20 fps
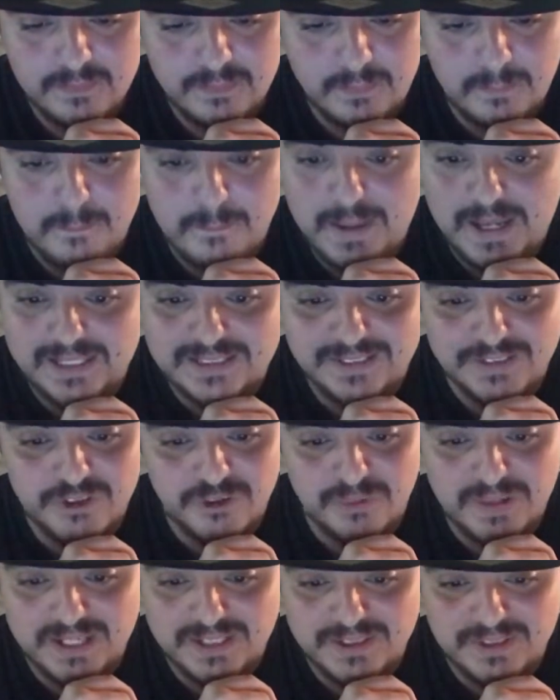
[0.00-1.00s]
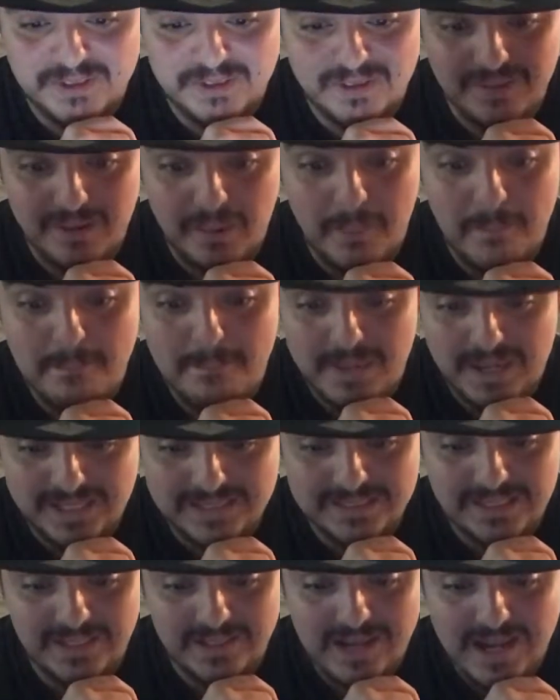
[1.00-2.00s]
Amazing director,
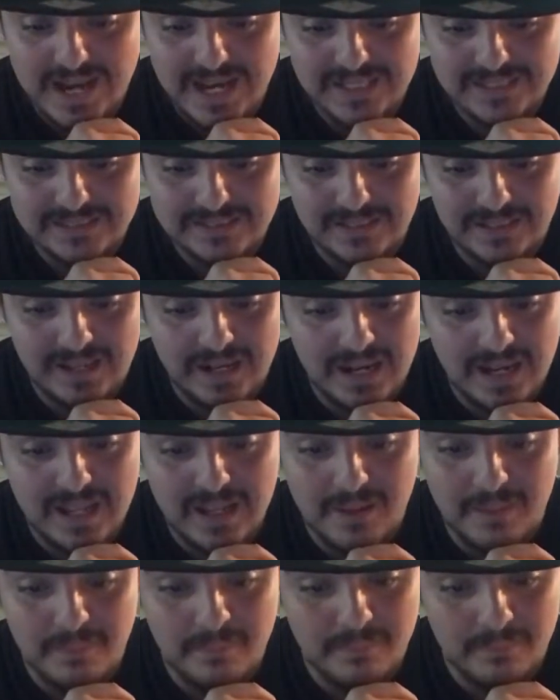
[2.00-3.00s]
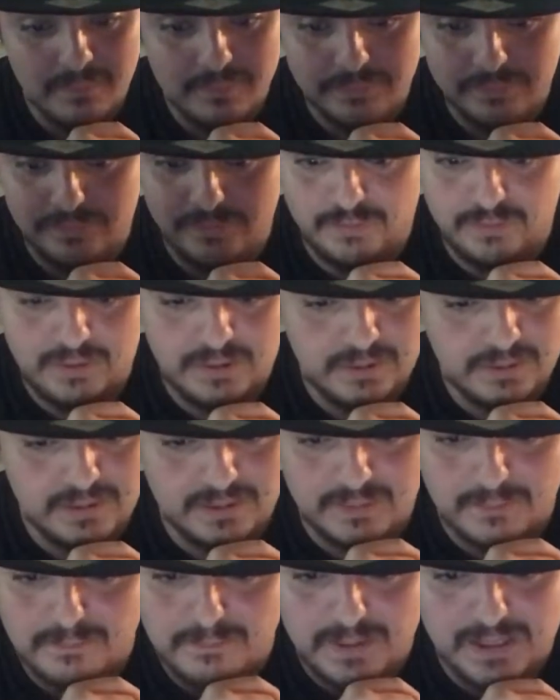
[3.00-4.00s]
amazing cast. I am
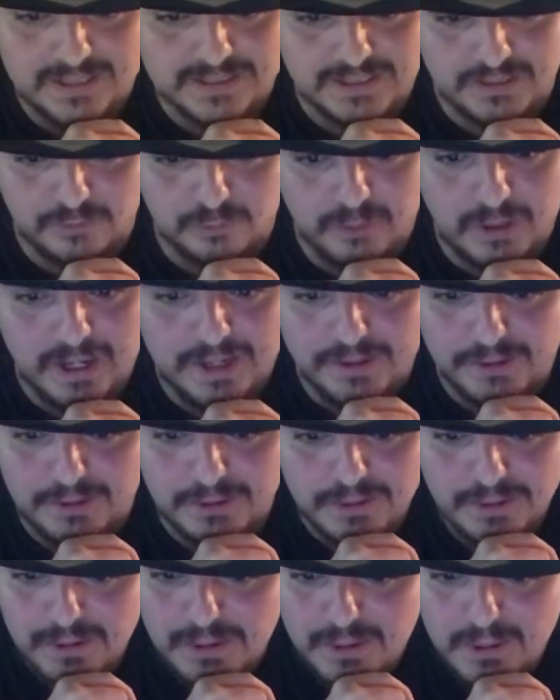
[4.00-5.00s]
an amazing writer.